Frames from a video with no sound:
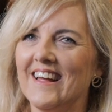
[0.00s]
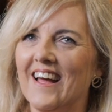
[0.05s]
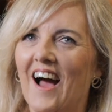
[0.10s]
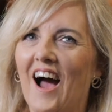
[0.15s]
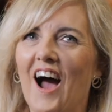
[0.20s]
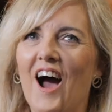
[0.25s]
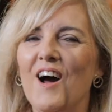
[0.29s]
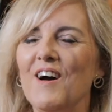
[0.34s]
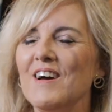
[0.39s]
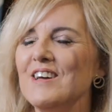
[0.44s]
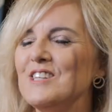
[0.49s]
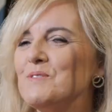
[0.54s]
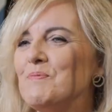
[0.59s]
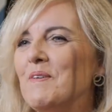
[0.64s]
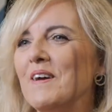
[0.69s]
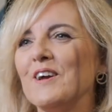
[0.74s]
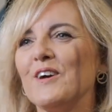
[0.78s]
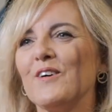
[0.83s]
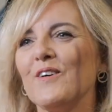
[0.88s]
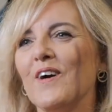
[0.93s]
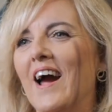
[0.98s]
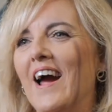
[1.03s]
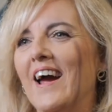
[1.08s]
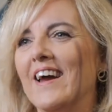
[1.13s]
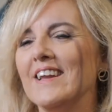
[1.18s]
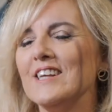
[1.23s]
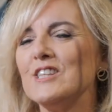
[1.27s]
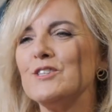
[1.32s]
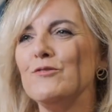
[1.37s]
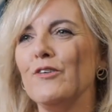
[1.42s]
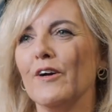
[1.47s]
It's been
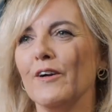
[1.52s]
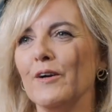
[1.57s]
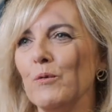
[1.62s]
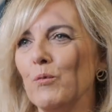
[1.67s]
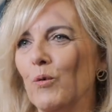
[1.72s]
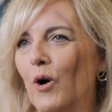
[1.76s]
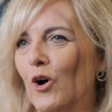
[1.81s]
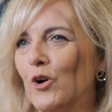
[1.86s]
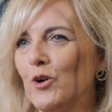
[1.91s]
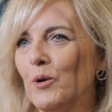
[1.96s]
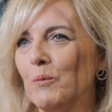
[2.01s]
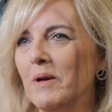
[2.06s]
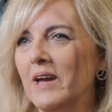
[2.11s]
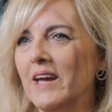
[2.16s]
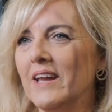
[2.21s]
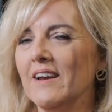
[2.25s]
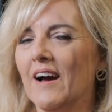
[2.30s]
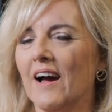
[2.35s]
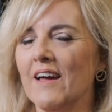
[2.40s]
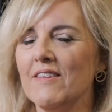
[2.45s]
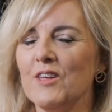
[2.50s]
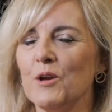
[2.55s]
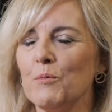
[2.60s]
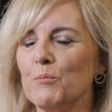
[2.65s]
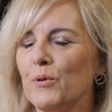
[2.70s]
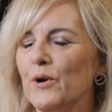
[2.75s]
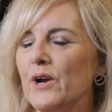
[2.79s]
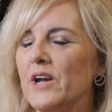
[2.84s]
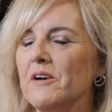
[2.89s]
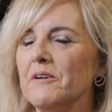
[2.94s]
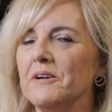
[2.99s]
great. It's very welcoming. I think
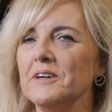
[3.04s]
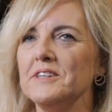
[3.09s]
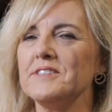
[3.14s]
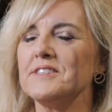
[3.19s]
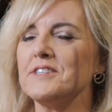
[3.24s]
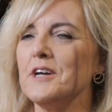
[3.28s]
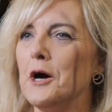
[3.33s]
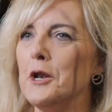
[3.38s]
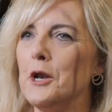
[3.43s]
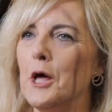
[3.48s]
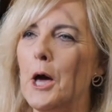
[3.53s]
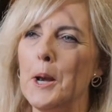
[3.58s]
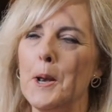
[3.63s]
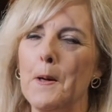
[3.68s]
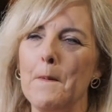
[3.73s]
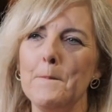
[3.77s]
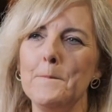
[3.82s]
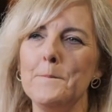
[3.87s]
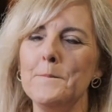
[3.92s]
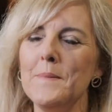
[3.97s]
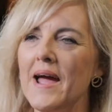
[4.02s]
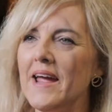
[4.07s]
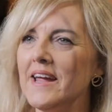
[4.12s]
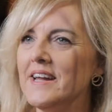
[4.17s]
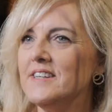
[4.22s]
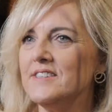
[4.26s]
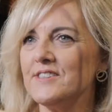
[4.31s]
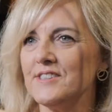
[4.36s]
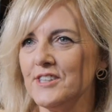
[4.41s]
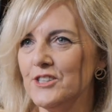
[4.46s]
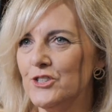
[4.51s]
Priya has done an
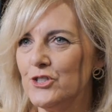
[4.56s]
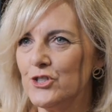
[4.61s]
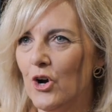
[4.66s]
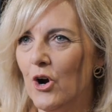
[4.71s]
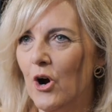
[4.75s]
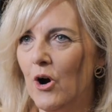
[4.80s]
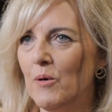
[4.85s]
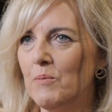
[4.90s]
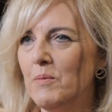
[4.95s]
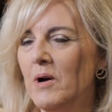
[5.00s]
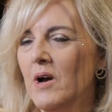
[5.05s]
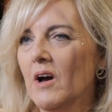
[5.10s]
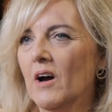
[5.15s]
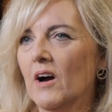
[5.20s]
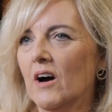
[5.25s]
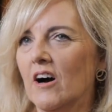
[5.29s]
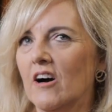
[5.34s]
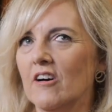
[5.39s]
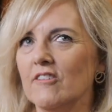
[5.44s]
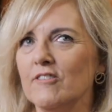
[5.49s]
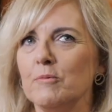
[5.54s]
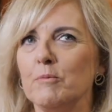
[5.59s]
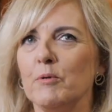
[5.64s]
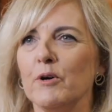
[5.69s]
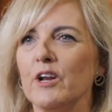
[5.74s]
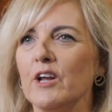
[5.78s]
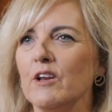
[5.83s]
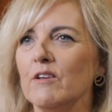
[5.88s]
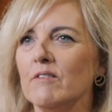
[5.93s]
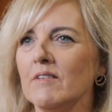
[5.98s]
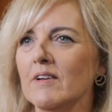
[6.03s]
amazing job of
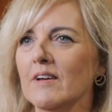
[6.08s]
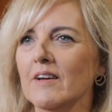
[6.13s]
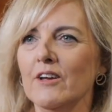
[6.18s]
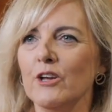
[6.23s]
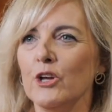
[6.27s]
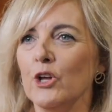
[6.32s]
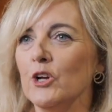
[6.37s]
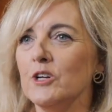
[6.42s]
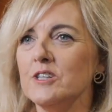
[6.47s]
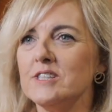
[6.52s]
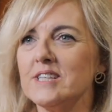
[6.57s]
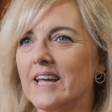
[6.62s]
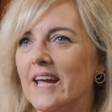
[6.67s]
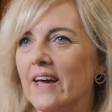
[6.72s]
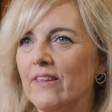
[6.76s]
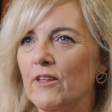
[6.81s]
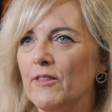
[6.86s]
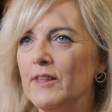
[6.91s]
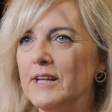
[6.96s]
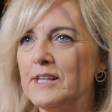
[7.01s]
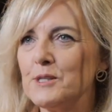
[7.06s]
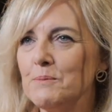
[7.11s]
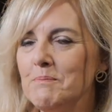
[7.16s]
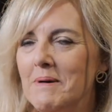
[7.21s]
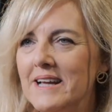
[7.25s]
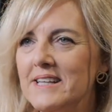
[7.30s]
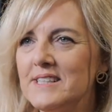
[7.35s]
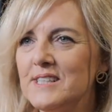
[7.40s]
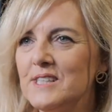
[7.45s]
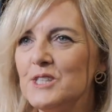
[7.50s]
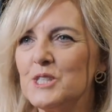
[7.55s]
putting, you know, together these
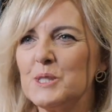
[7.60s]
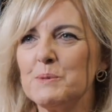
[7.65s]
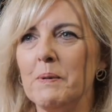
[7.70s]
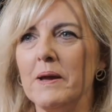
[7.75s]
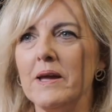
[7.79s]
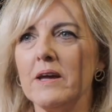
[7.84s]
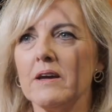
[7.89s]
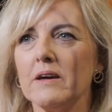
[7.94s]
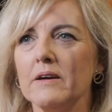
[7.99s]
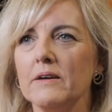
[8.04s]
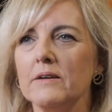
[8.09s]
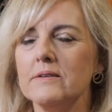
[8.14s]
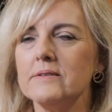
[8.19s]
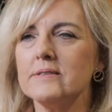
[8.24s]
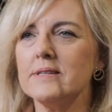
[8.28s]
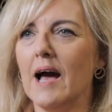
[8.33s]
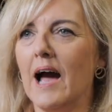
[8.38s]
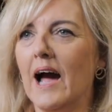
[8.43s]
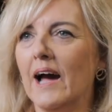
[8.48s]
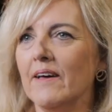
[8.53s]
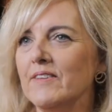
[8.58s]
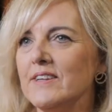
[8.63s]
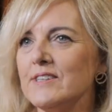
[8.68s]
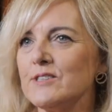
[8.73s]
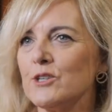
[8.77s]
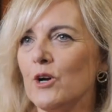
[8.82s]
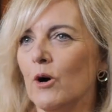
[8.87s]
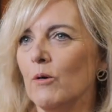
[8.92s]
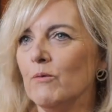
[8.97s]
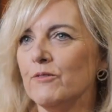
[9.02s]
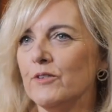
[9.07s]
amazing speakers and
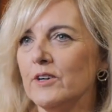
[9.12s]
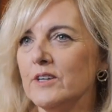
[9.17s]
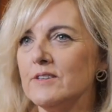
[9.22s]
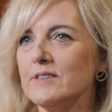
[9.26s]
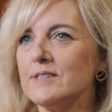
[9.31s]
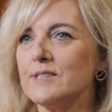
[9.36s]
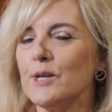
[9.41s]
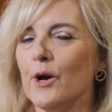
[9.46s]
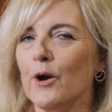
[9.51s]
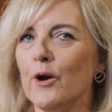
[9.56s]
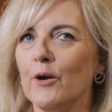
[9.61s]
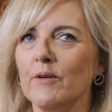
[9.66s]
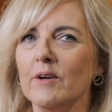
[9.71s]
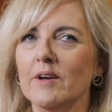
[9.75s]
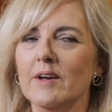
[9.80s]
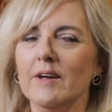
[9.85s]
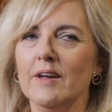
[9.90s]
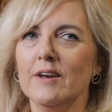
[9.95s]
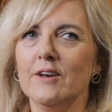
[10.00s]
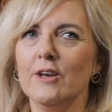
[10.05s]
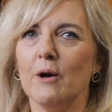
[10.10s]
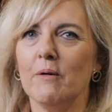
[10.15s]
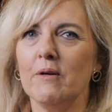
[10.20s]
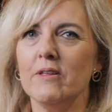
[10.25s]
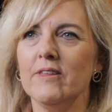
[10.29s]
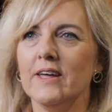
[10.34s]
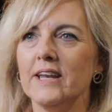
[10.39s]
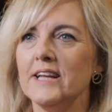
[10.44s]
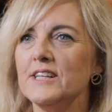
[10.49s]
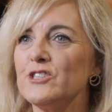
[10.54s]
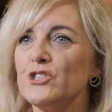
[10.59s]
this conference. So
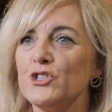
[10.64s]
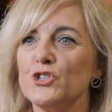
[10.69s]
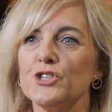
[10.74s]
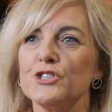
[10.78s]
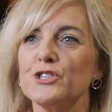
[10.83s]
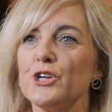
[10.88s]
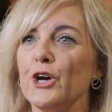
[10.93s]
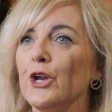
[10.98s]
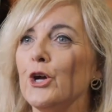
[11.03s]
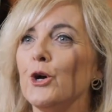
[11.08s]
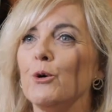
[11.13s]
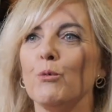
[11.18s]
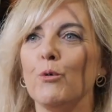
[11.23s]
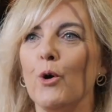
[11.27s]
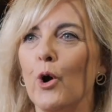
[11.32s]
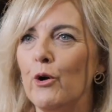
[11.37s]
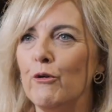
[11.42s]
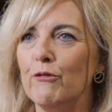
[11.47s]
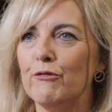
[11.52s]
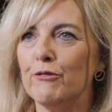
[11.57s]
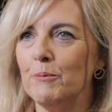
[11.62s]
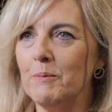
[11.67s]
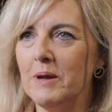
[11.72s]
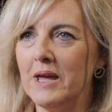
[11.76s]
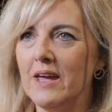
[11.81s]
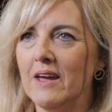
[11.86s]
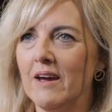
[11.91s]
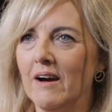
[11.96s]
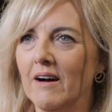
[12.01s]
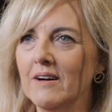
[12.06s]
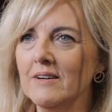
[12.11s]
knowing that it's just going to grow from
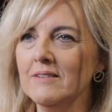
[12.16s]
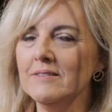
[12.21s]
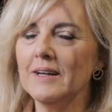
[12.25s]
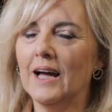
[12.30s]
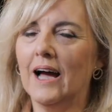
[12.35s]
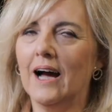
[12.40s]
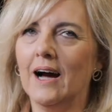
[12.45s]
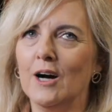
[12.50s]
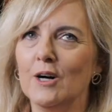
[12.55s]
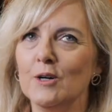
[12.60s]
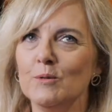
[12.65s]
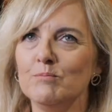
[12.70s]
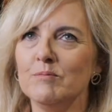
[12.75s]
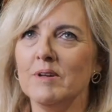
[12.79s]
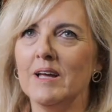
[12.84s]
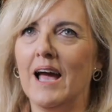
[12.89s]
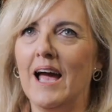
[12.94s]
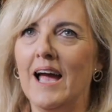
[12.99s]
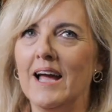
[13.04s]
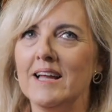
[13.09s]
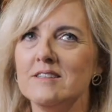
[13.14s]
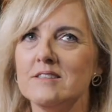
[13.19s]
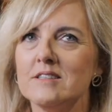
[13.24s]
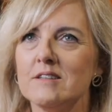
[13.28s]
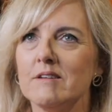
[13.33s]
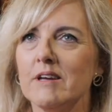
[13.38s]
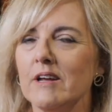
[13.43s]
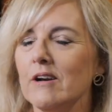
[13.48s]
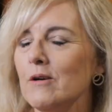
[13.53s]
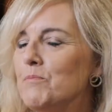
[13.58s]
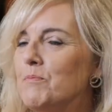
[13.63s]
here, and,
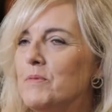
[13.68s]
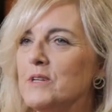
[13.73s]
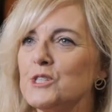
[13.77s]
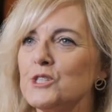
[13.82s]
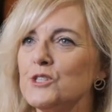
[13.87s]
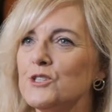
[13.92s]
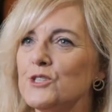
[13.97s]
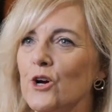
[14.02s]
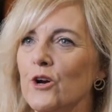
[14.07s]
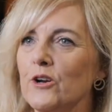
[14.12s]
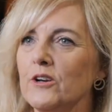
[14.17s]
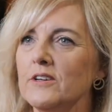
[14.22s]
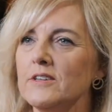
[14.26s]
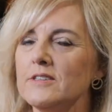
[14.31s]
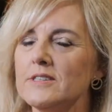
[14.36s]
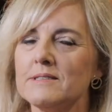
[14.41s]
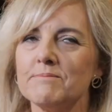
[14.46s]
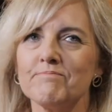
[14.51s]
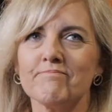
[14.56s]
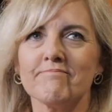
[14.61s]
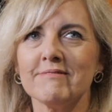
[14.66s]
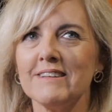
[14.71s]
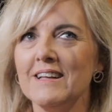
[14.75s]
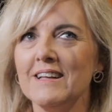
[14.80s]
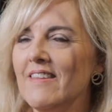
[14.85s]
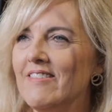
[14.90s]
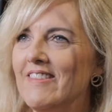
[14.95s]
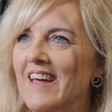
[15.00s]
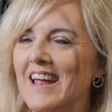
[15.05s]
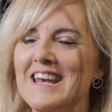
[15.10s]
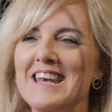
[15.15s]
you know, business owners,
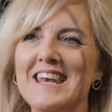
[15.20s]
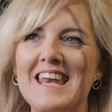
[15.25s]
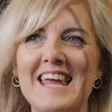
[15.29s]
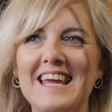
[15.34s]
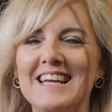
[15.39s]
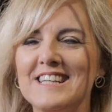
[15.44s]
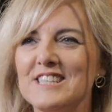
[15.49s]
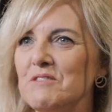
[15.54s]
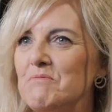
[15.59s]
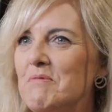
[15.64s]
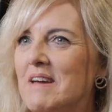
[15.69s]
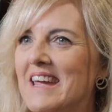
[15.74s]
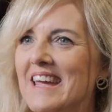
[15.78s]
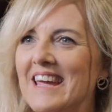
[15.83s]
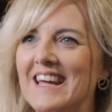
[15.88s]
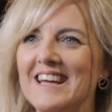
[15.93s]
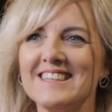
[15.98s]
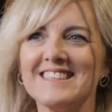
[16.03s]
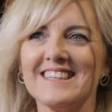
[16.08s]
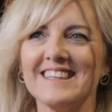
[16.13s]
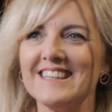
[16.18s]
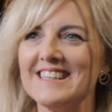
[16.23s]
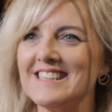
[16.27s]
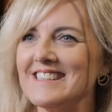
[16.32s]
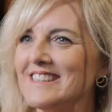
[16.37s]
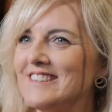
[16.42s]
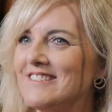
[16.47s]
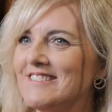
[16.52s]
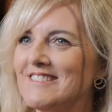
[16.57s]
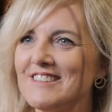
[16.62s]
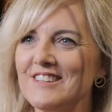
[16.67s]
they need to be here to
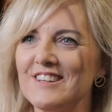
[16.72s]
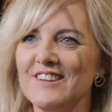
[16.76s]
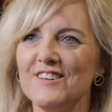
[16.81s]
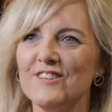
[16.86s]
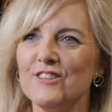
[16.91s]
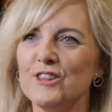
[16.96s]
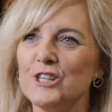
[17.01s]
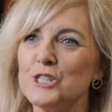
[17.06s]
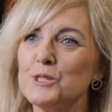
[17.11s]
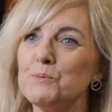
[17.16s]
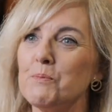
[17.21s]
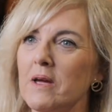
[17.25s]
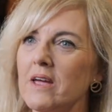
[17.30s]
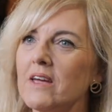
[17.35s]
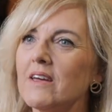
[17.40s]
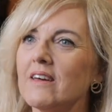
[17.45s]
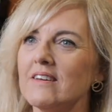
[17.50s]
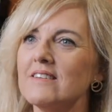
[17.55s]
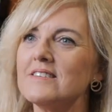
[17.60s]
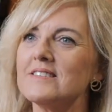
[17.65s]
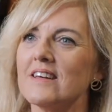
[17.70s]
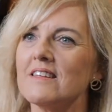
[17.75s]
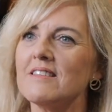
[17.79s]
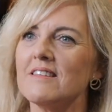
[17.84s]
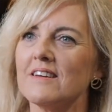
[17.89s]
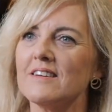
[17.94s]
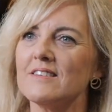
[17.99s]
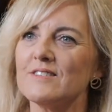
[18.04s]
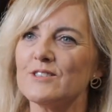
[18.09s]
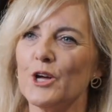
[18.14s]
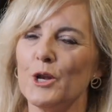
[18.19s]
listen to the speakers. I
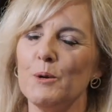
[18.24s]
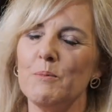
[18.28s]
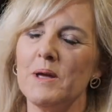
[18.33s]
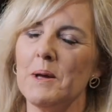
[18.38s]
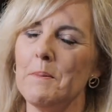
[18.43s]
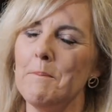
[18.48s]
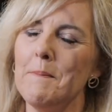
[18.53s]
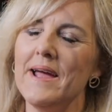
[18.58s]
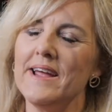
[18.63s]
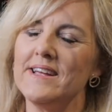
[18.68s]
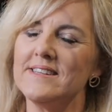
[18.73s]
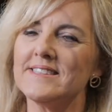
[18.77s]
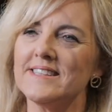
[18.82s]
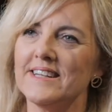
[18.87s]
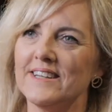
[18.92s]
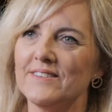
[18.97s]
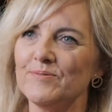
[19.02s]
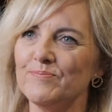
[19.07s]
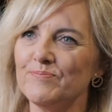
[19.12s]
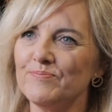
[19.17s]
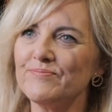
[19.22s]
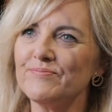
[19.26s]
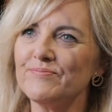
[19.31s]
think it's going to be amazing.